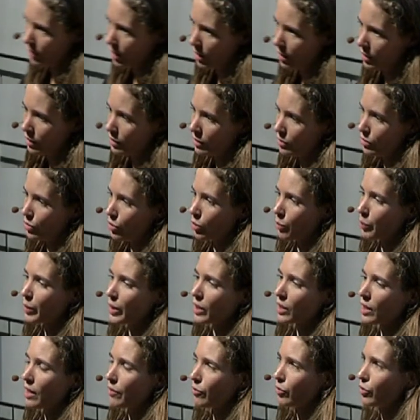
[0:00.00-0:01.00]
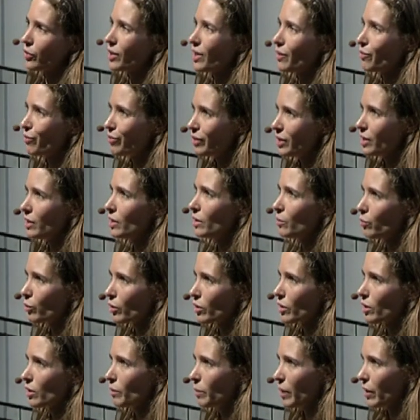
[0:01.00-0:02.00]
on a European level, they're really
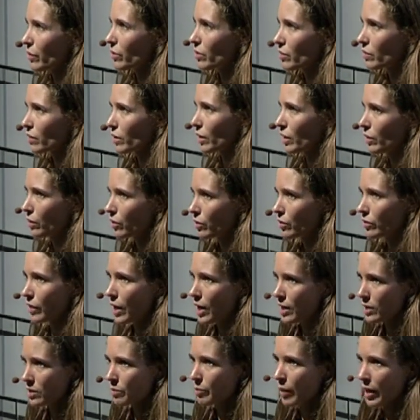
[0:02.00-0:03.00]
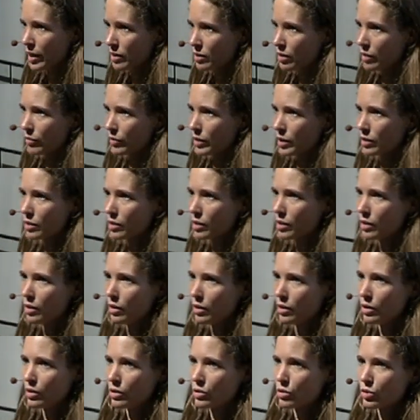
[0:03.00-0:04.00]
worried about the skills aspect of it.
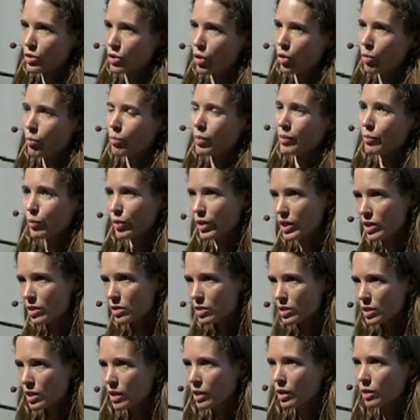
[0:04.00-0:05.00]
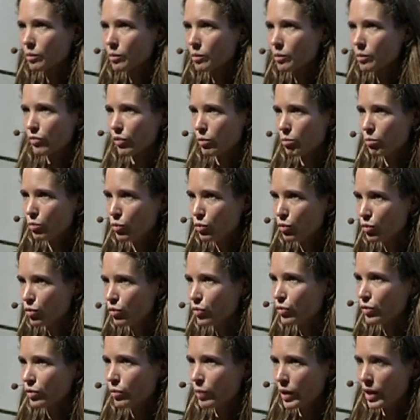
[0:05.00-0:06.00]
So, but we can see a little bit of a
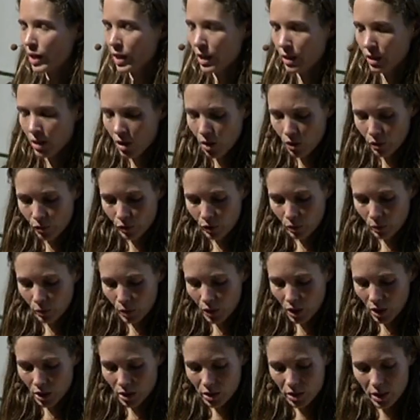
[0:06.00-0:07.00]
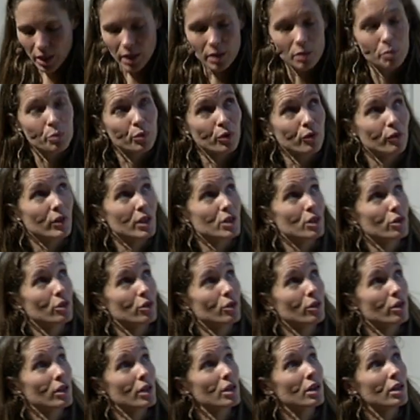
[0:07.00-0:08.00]
move away from content provision
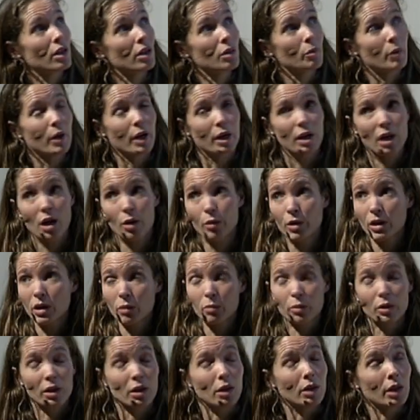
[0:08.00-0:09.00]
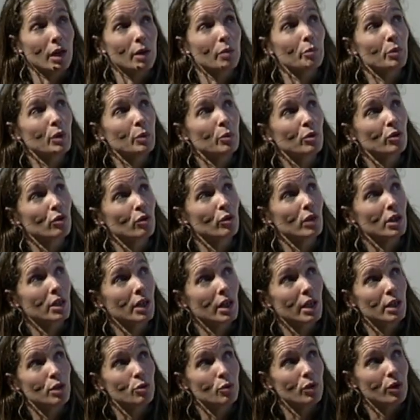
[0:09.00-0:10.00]
or thinking about how we can get people to
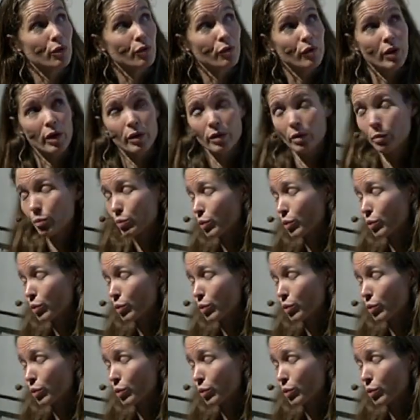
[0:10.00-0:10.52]
engage with a very